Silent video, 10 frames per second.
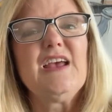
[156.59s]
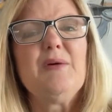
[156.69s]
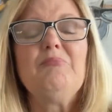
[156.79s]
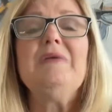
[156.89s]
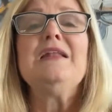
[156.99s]

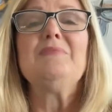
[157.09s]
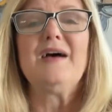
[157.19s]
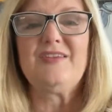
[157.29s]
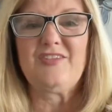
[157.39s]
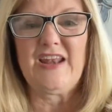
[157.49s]

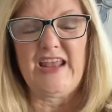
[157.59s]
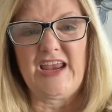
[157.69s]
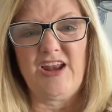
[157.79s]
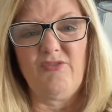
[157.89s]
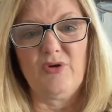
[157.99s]
minimize the
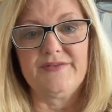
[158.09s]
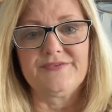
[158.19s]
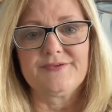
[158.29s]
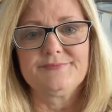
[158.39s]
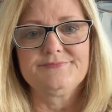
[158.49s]
negative
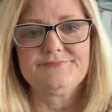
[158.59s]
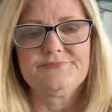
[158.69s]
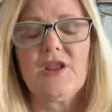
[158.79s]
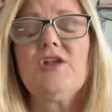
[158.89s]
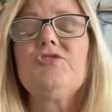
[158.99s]
ones.
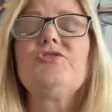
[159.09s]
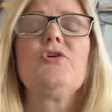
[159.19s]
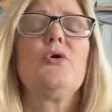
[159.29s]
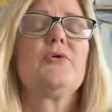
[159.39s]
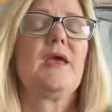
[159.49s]
Now,
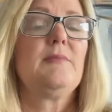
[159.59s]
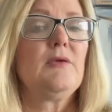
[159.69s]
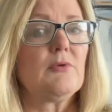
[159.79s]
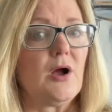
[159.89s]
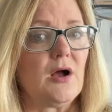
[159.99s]
don't get me
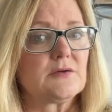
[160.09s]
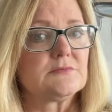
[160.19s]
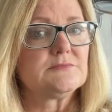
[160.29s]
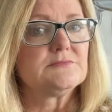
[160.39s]
wrong.